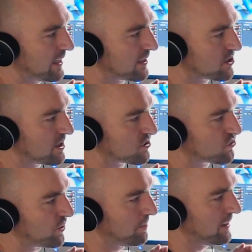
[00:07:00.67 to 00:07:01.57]
just
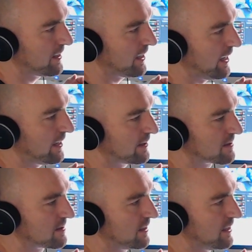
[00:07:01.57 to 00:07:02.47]

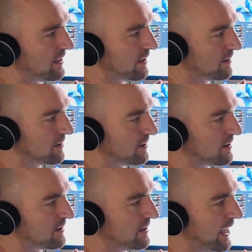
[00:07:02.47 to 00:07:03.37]
replicates the
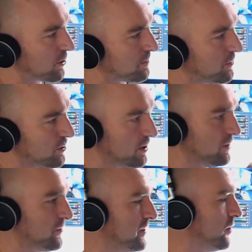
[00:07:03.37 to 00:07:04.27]
output
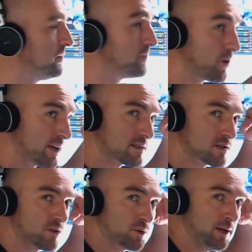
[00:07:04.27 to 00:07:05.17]
of the Open Broadcast
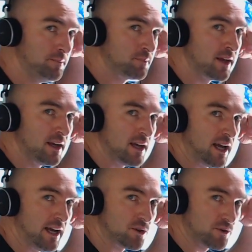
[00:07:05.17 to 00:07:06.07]
software.
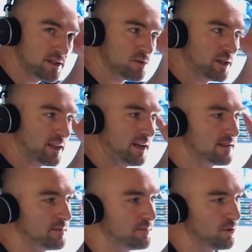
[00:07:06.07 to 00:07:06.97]
And the reason why that
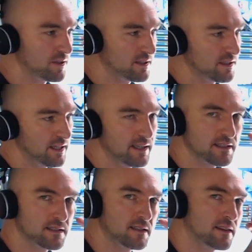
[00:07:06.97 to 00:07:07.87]
is important
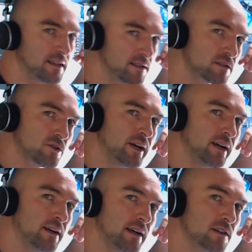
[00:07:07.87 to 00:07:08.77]
is this
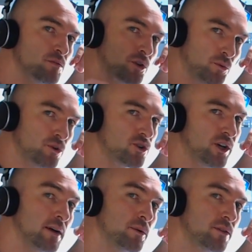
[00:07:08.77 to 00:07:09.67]
screen is what you would
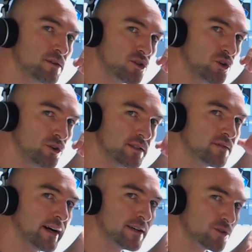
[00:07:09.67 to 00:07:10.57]
share with the students
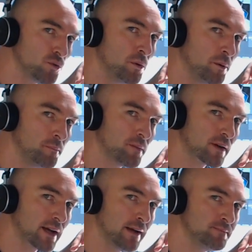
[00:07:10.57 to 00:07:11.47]
via Zoom,
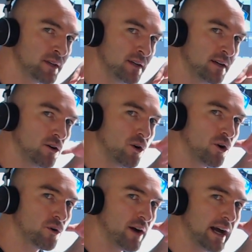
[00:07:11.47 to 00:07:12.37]
okay?
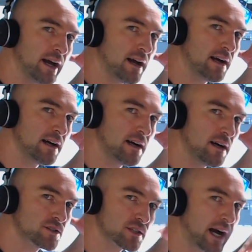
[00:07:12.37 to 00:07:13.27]
Or via
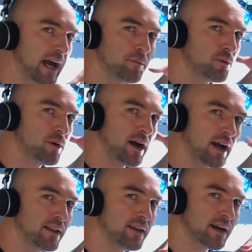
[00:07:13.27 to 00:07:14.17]
Skype or via
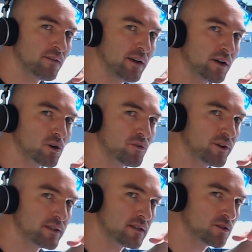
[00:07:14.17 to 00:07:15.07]
any other video
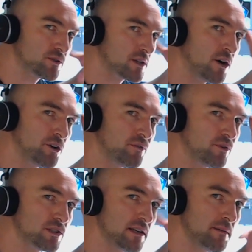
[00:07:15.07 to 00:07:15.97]
conferencing tool. So our
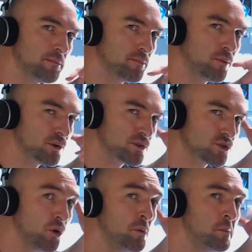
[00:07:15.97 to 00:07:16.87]
university ports
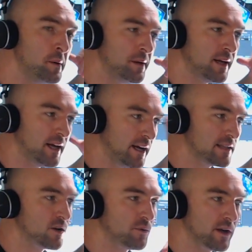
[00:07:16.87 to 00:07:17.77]
Zoom, and
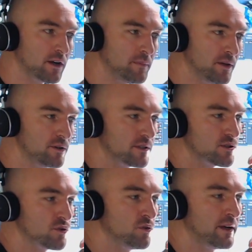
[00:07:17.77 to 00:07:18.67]
so we're going to be using
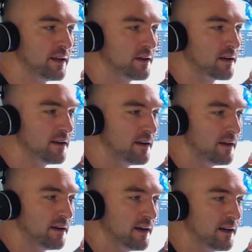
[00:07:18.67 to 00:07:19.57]
Zoom, and you can
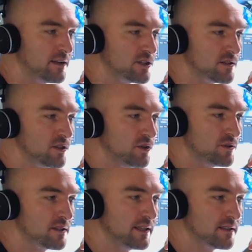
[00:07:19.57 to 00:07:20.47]
just
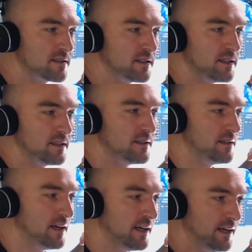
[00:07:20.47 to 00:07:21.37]
use this,
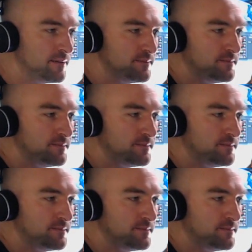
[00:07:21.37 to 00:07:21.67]
you